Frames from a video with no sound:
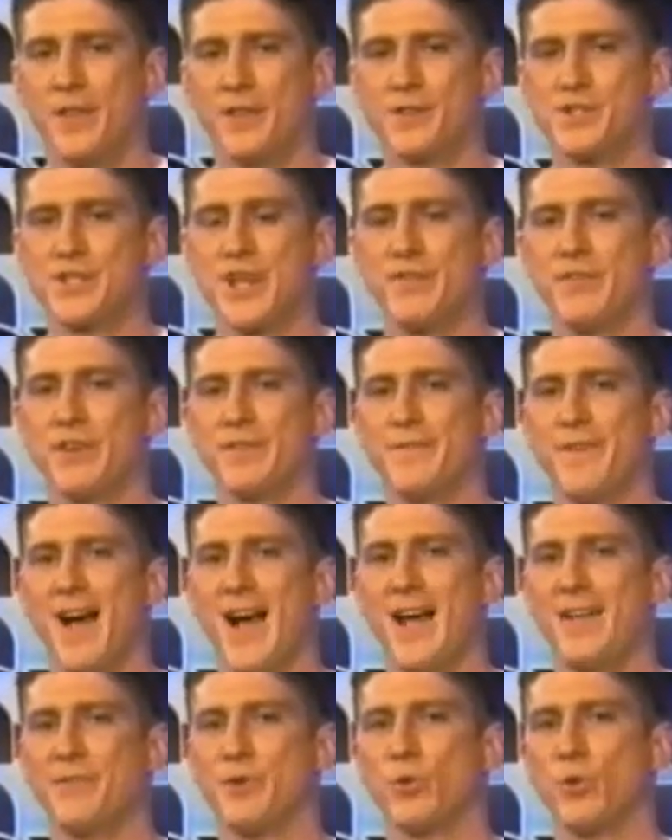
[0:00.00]
The
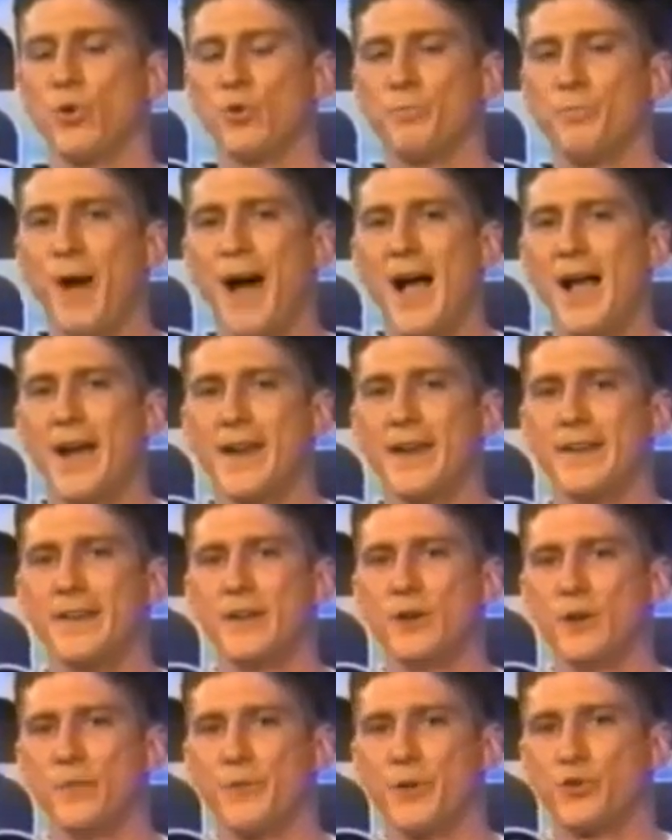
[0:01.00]
75-year-old
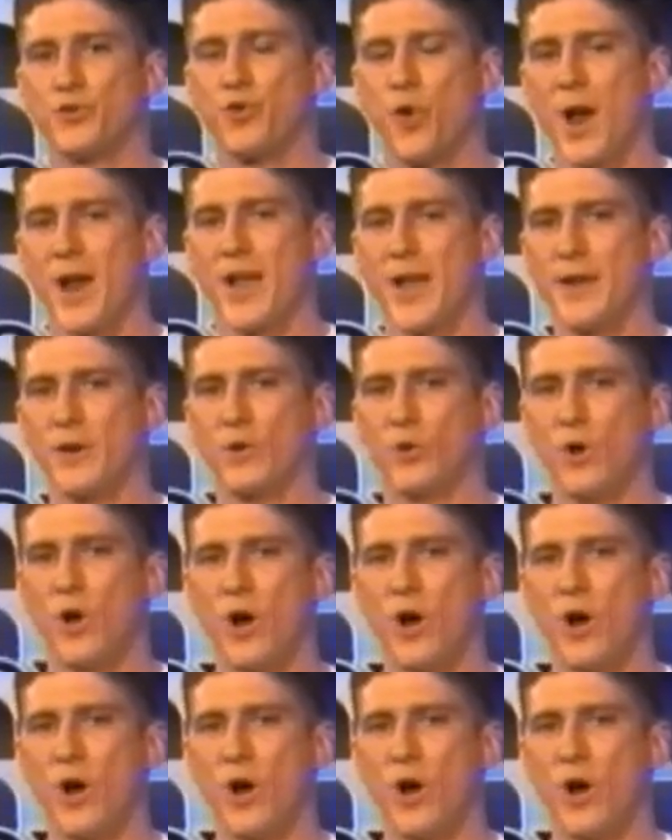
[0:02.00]
pioneer of the Triangle